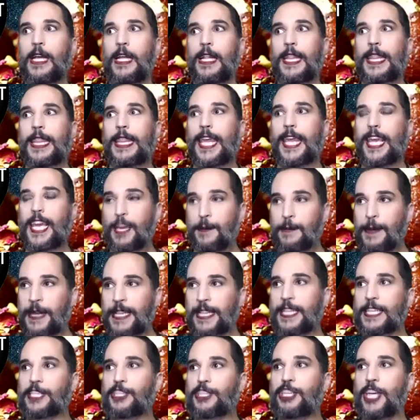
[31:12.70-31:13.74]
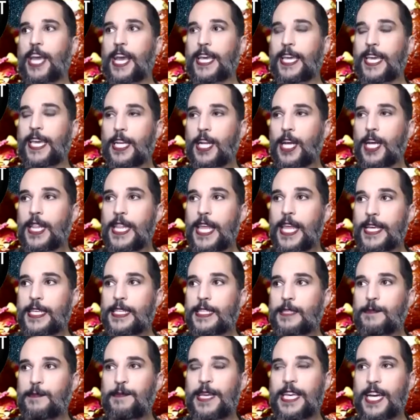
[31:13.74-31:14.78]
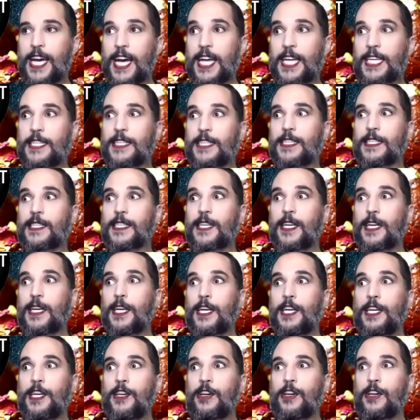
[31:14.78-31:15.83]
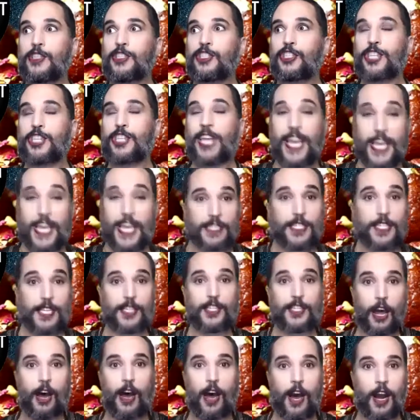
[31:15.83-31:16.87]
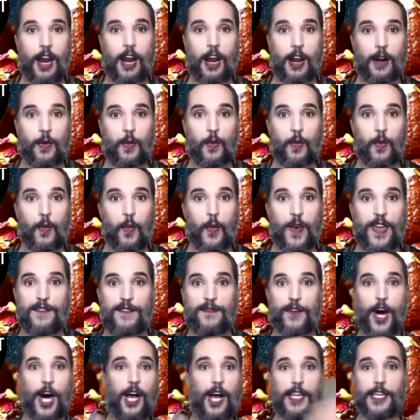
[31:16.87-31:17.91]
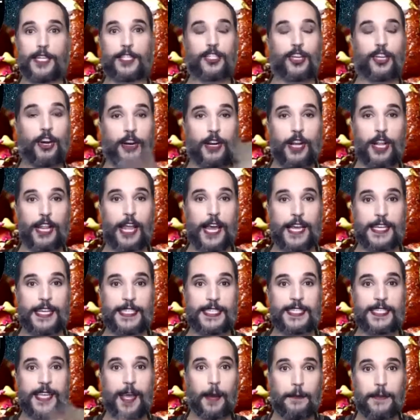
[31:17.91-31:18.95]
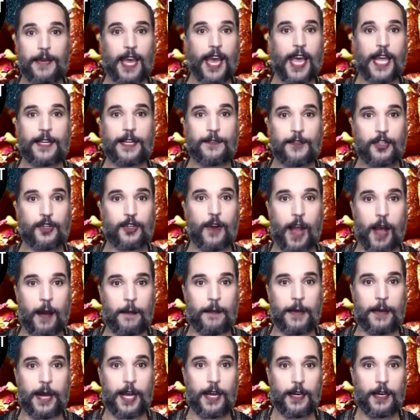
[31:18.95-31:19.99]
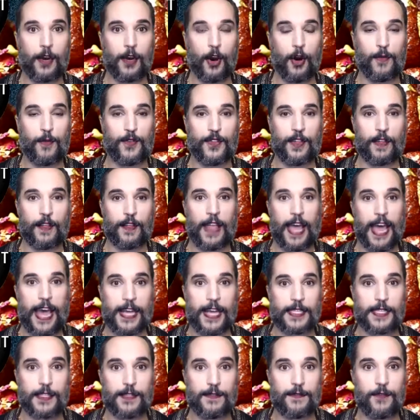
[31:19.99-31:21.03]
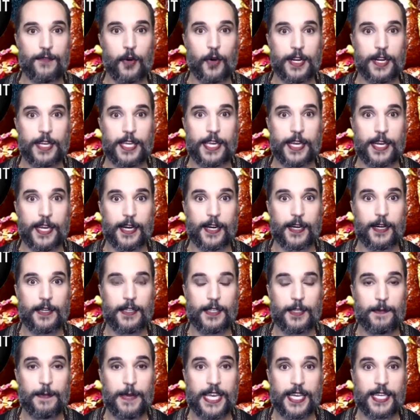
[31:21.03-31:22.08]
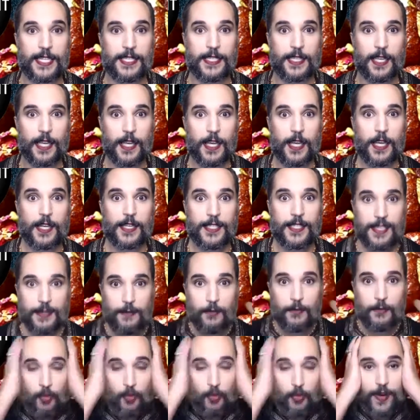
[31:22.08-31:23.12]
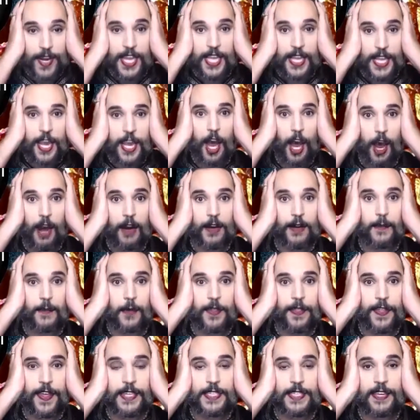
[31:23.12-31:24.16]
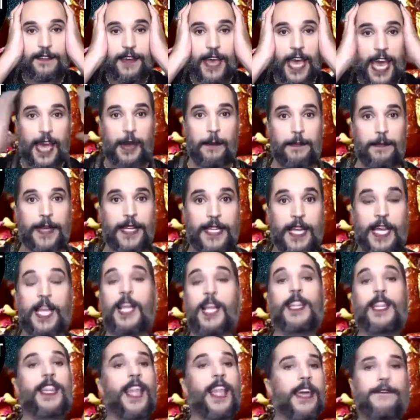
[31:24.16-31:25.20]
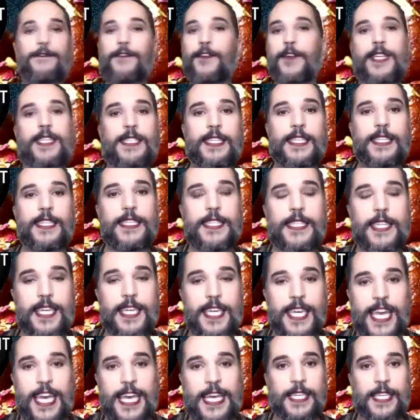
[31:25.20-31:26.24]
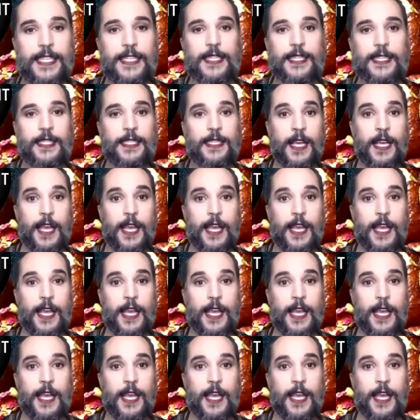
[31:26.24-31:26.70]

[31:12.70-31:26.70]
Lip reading: think about this, check in on this, because chances are we've all internalized some kind of trauma over the last 4 years, because some really horrible things have happened. Like, for instance, the kids